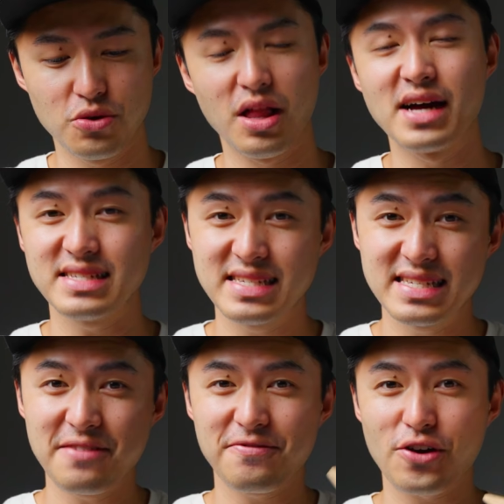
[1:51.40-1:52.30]
a lot
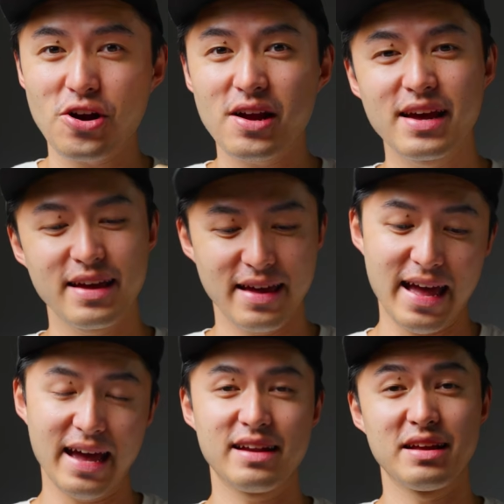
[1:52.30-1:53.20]
stiffer
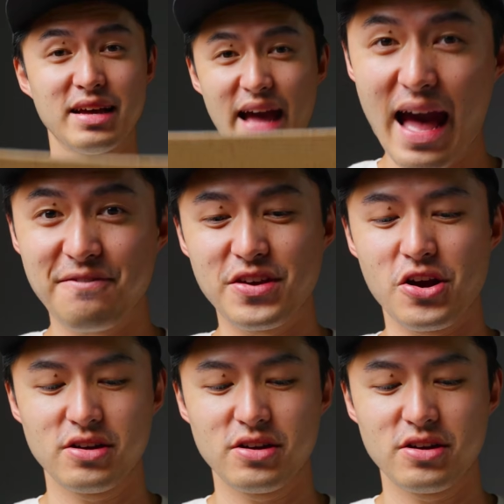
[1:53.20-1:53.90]
and heavier.